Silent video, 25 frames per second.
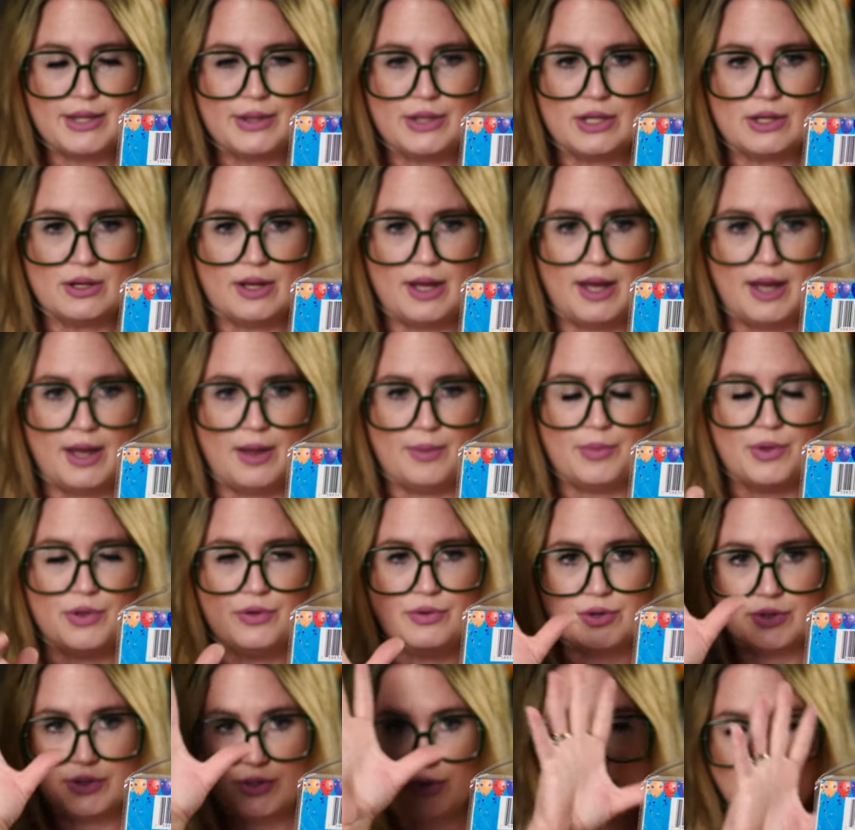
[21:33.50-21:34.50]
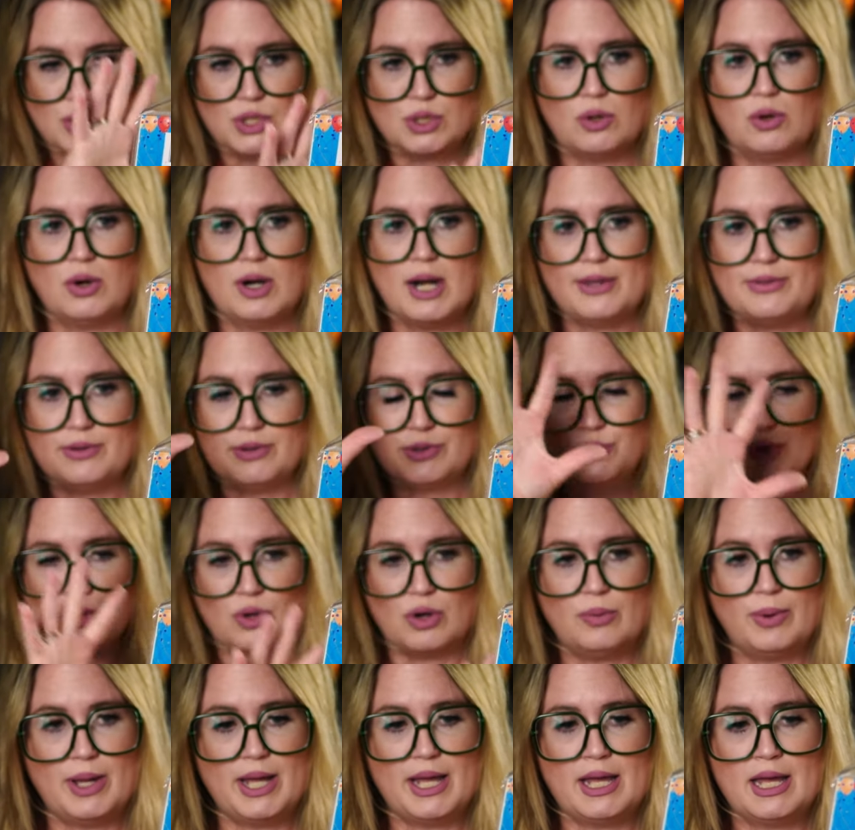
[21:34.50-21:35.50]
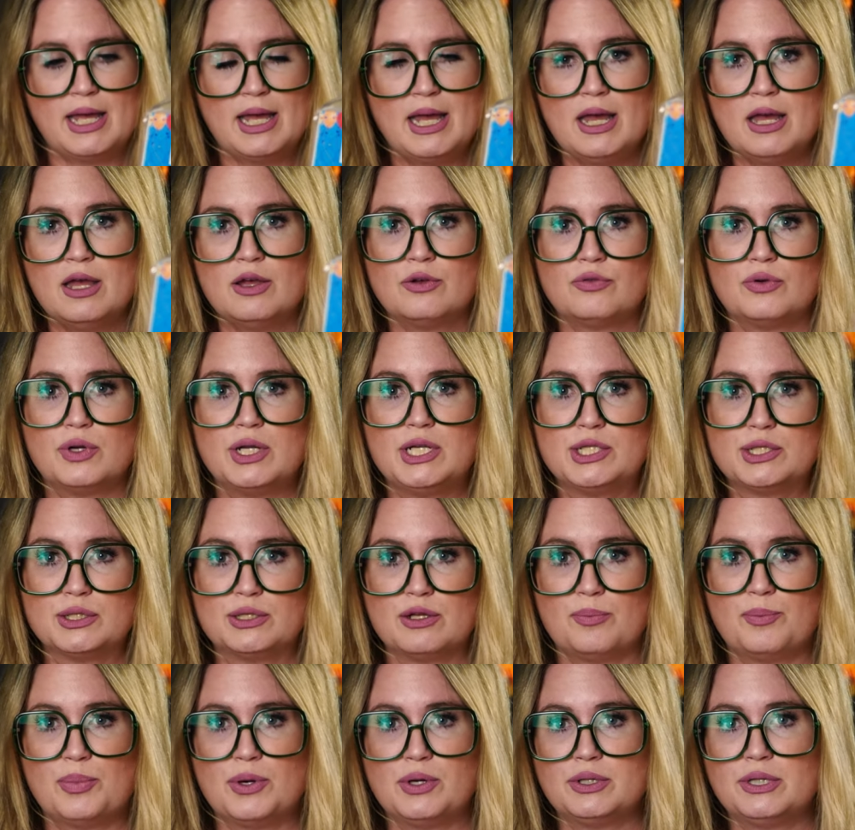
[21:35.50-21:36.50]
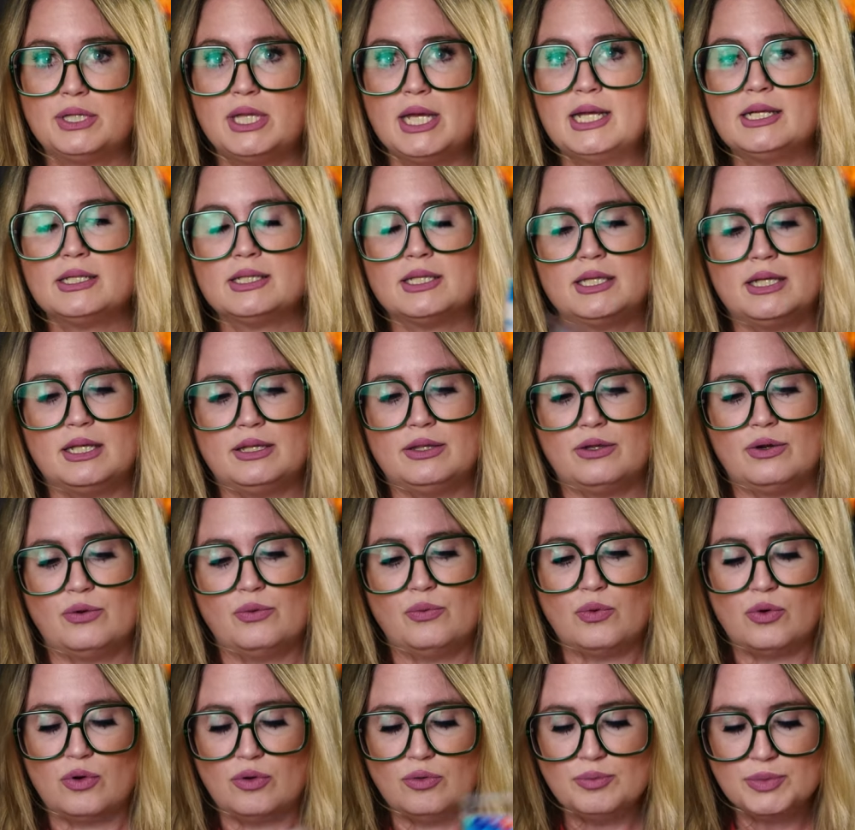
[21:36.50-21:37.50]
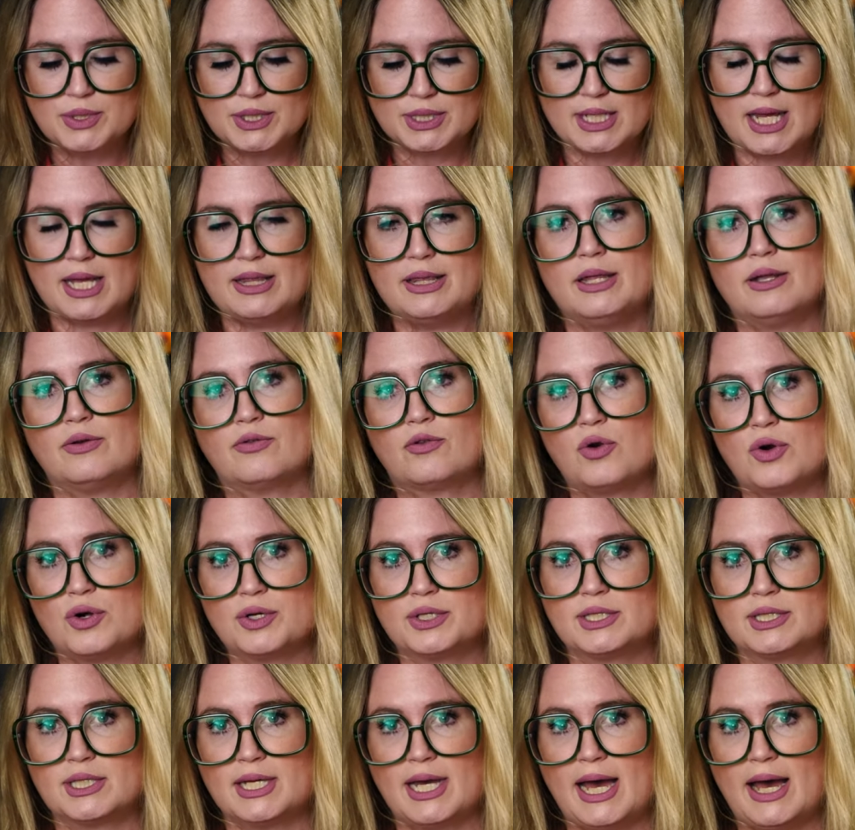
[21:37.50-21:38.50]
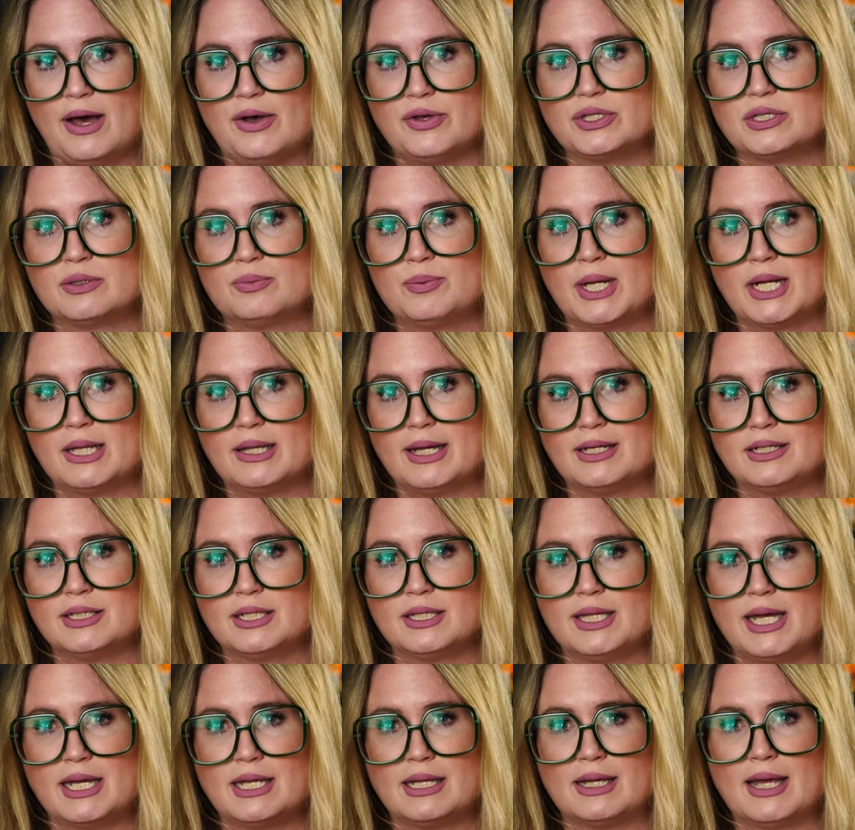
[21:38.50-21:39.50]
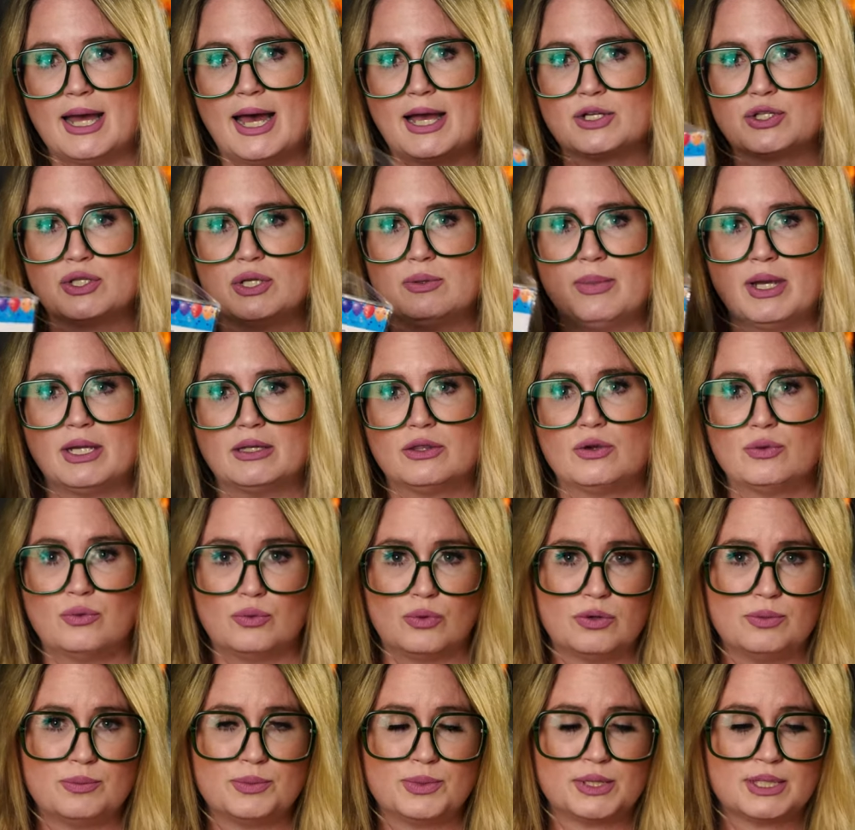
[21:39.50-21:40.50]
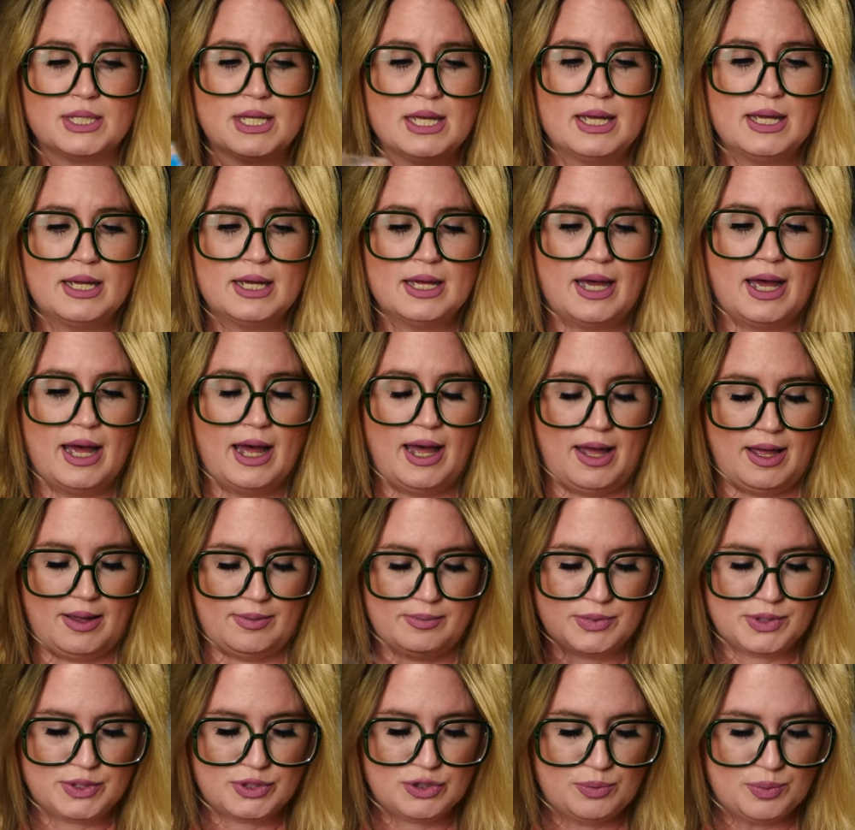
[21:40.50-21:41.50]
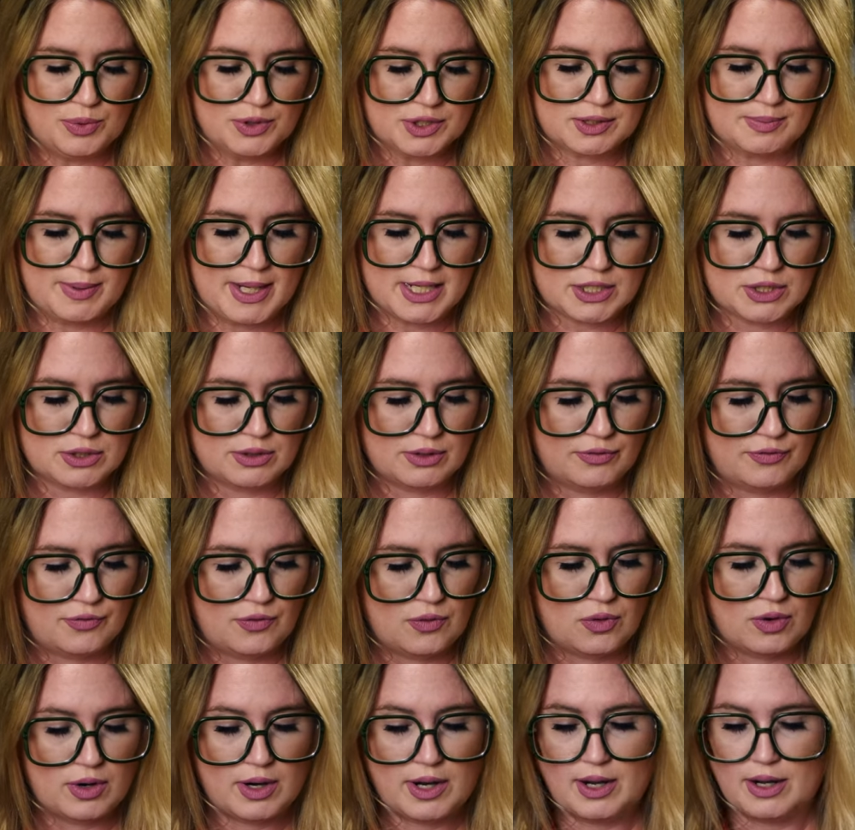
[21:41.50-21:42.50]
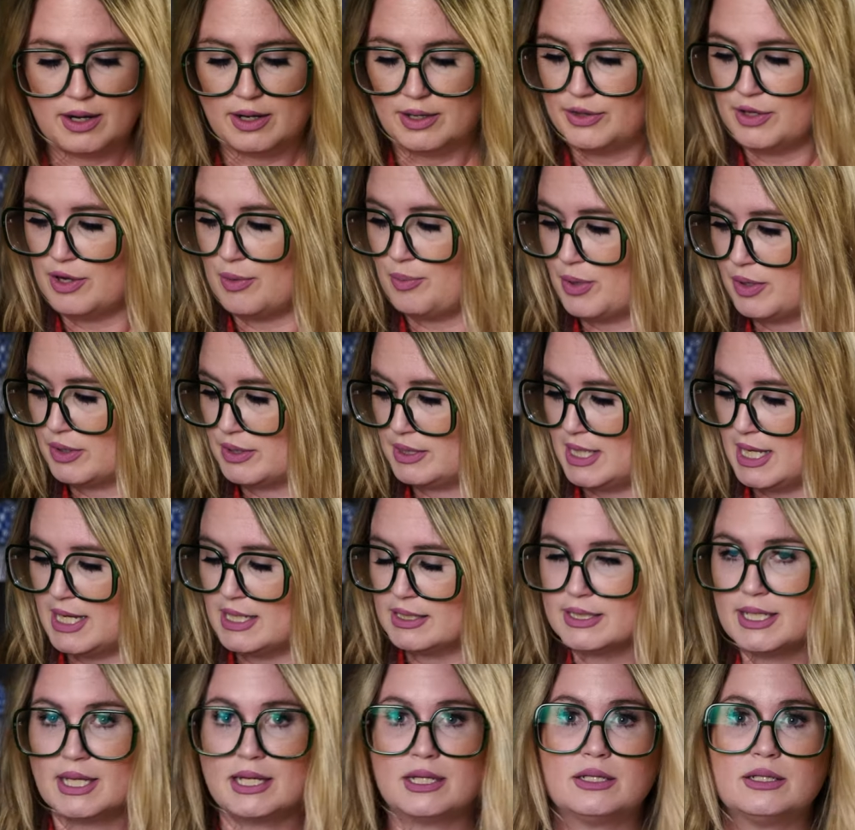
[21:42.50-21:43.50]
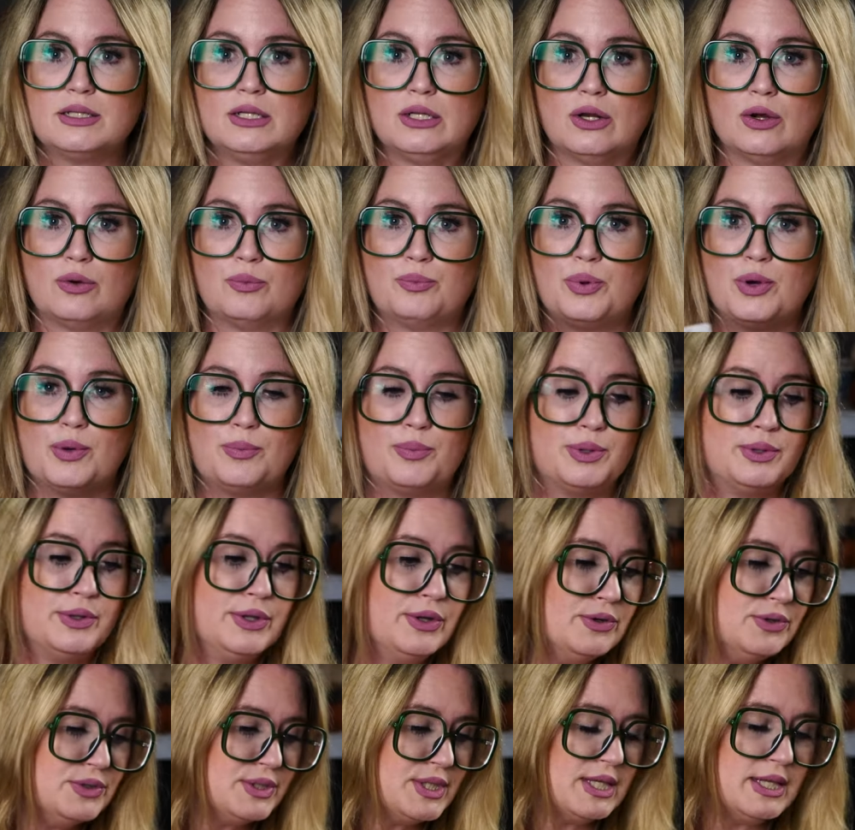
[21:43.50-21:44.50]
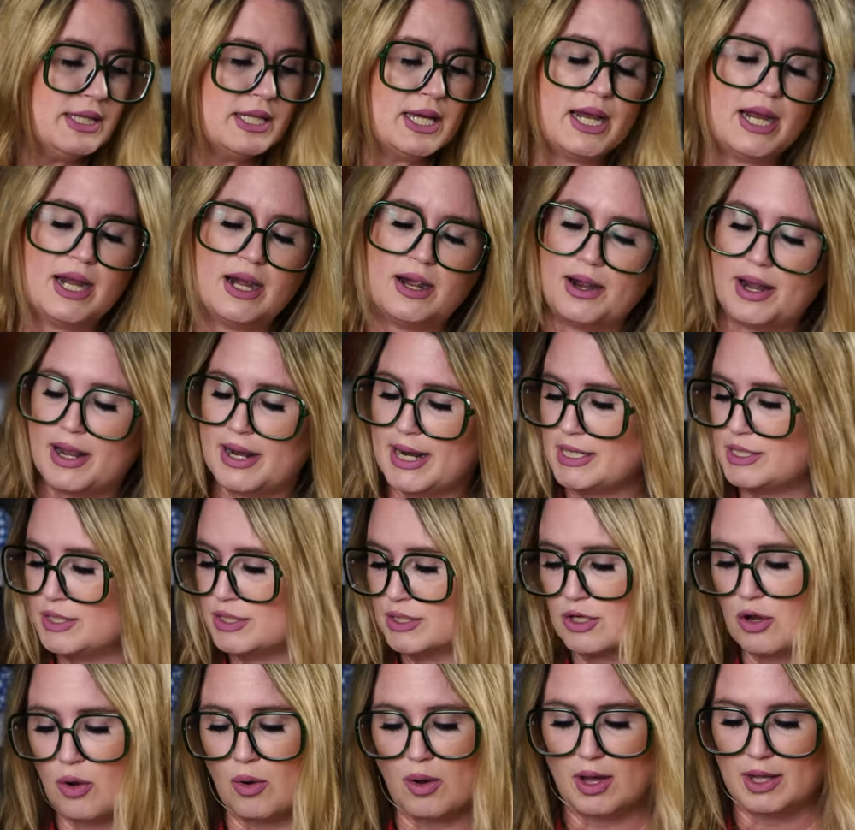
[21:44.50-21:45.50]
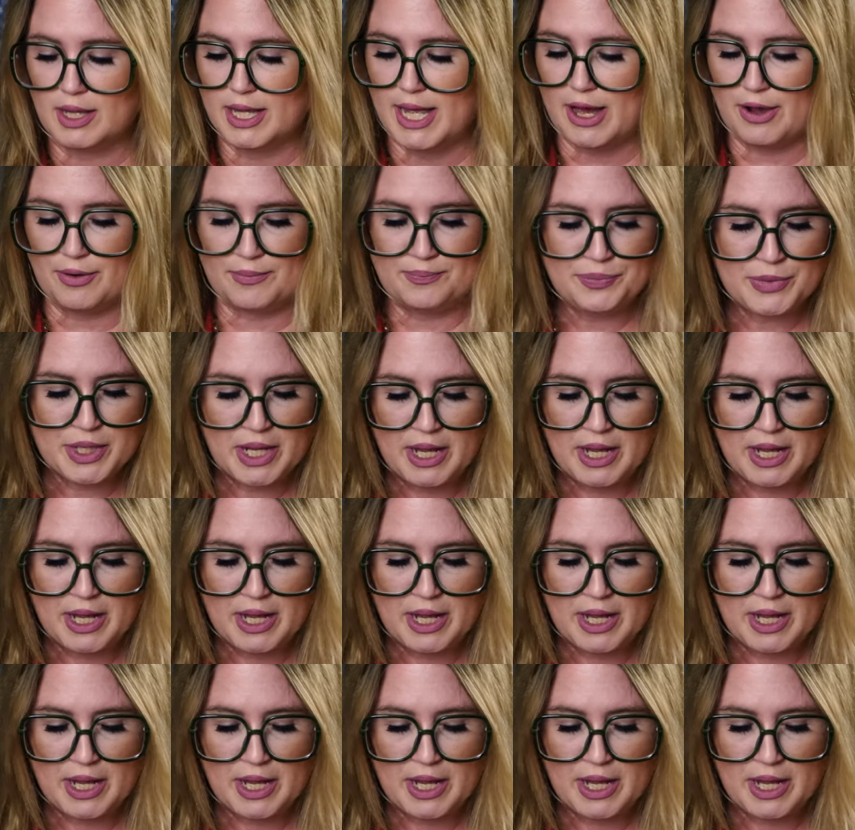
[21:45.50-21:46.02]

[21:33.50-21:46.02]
and their um their door and their doorway for each of their birthdays and then their rooms and then of course the house. But I like to like actually make the rooms um, super special for their birthdays. Like you know put balloons in there and I just go all out.